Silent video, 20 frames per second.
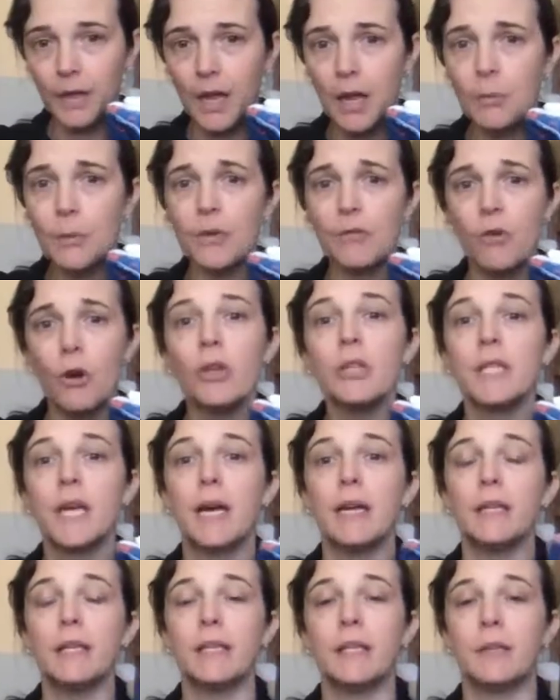and we
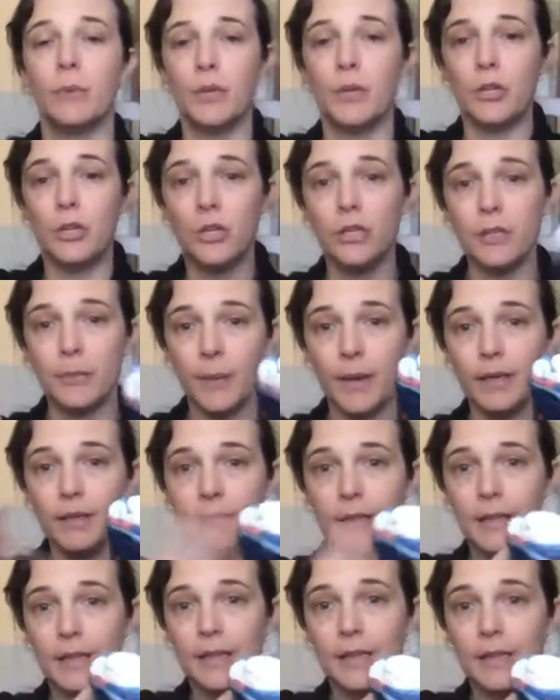rotated. So we used one,
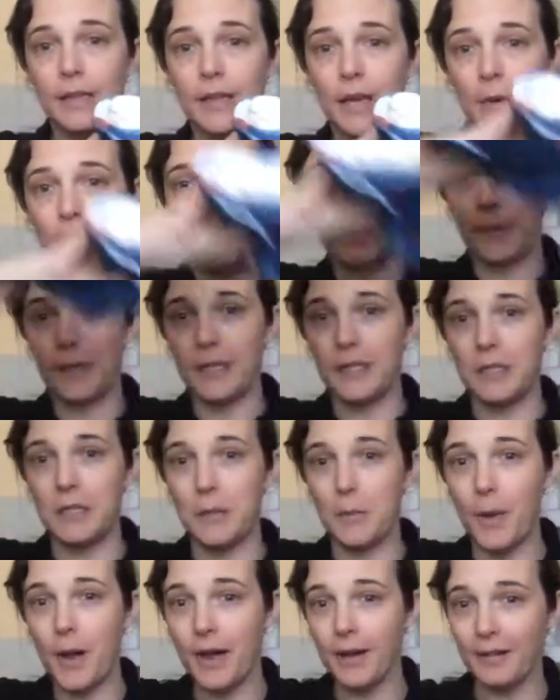that one went to
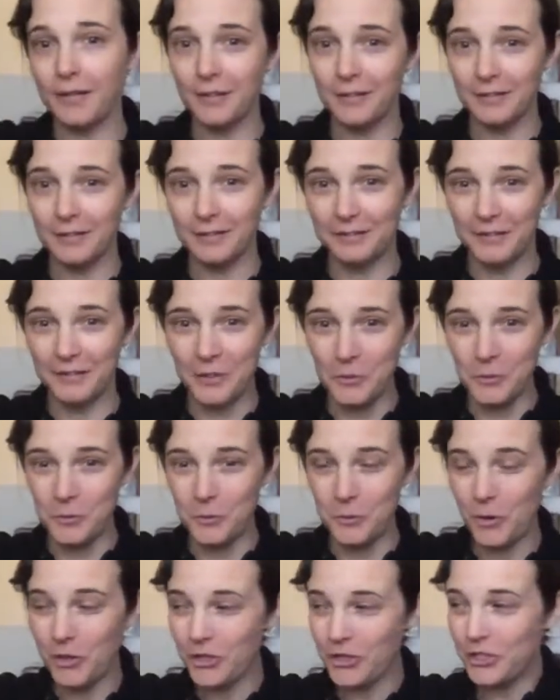the back when it
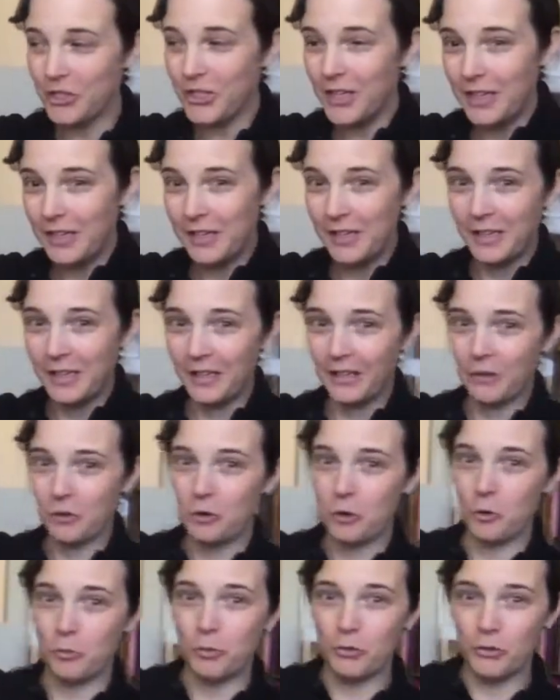was washed, and they
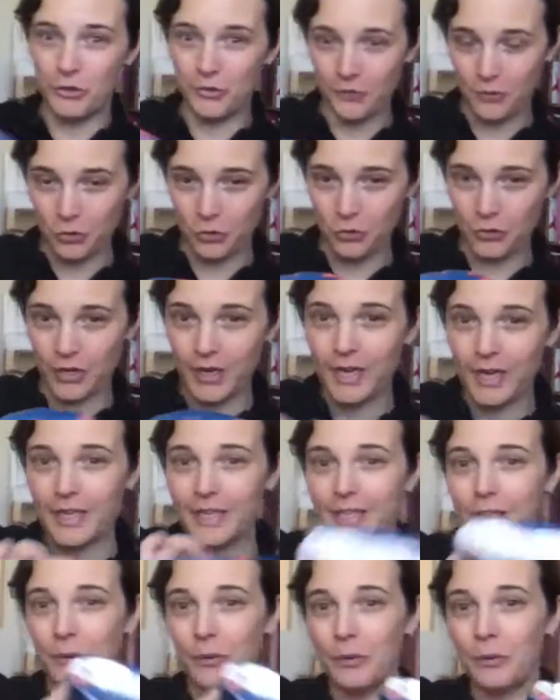all got pushed forward.
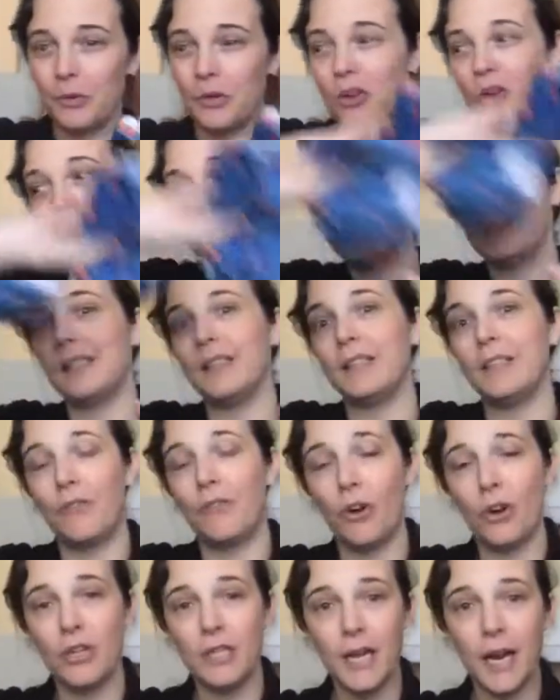So we were constantly
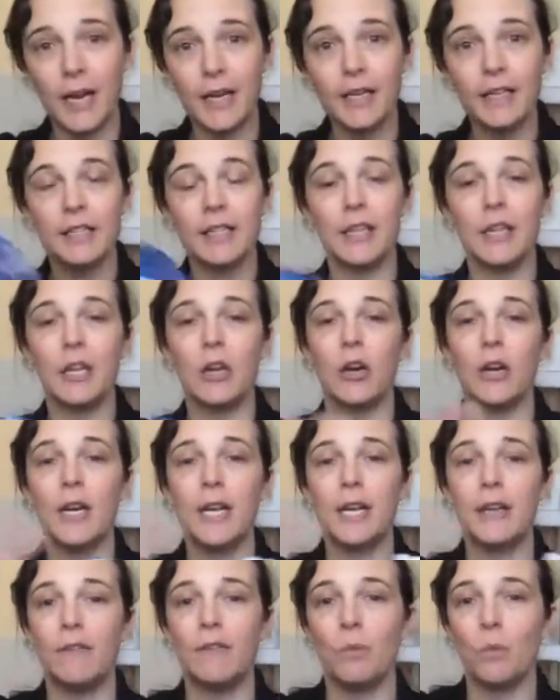rotating, so they got
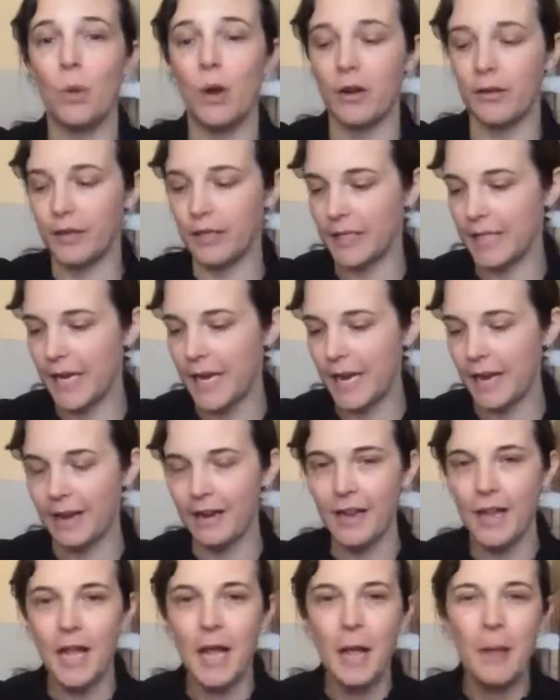even wear and tear.
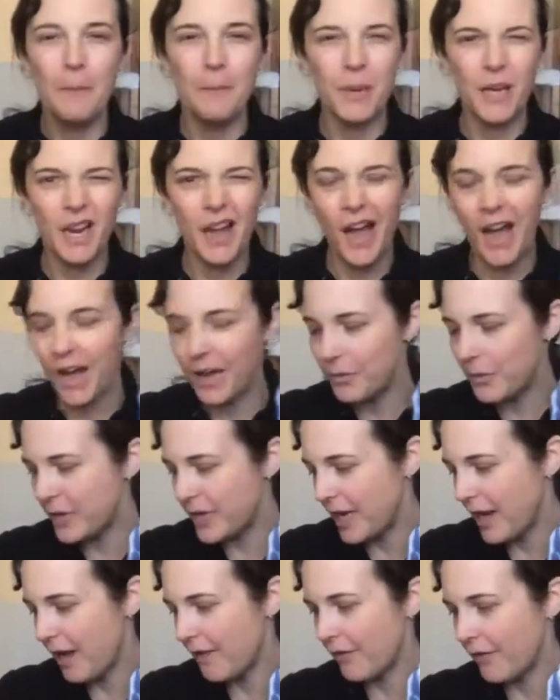Bit hard
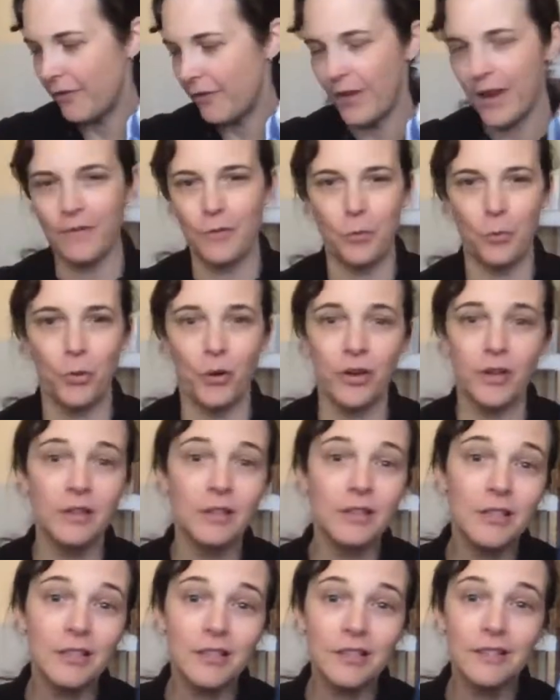when you have a favourite
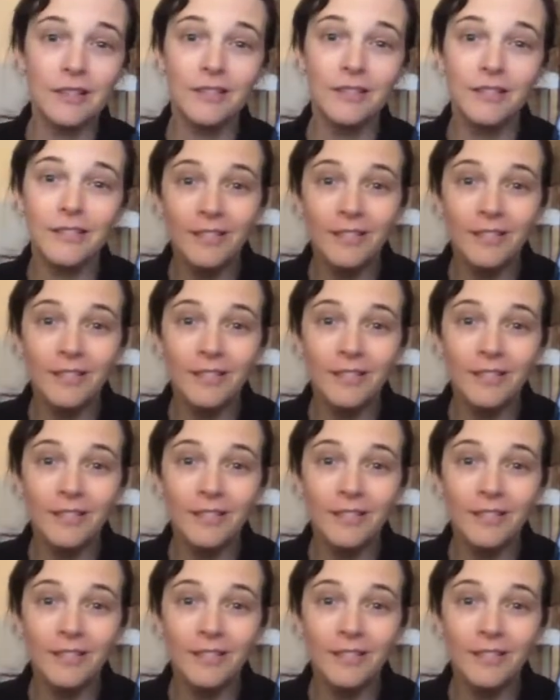print.